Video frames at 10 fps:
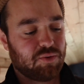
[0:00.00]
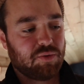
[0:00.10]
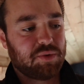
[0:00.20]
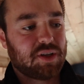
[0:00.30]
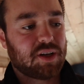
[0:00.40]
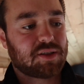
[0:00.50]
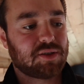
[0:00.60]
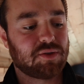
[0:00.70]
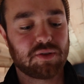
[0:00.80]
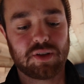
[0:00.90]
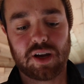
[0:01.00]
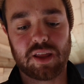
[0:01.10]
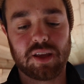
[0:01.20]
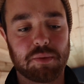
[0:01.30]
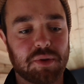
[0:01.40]
we'll be done soon. I
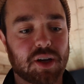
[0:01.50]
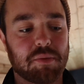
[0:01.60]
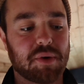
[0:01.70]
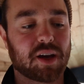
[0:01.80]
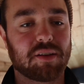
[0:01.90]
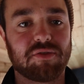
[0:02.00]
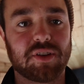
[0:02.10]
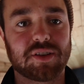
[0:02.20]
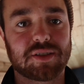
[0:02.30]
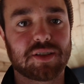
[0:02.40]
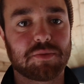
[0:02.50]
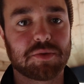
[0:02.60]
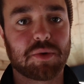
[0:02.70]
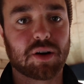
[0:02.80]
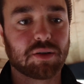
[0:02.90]
think I'm gonna come back and finish this up
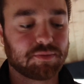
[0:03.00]
tomorrow.